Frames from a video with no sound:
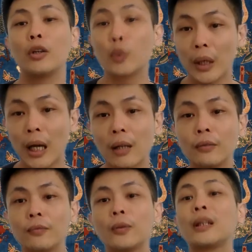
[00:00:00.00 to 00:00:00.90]
to
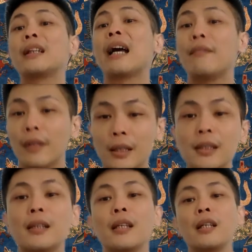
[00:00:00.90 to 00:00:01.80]
account for the
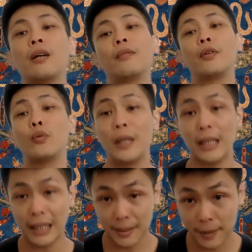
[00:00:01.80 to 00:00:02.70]
diversity of
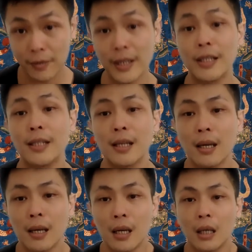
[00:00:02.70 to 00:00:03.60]
human experience.
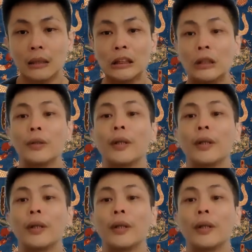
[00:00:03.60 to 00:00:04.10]
So